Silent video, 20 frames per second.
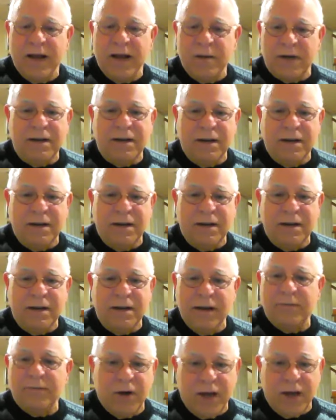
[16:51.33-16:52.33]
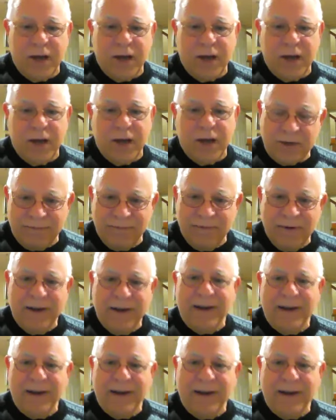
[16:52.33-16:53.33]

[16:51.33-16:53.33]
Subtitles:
They had a bunch of leftover days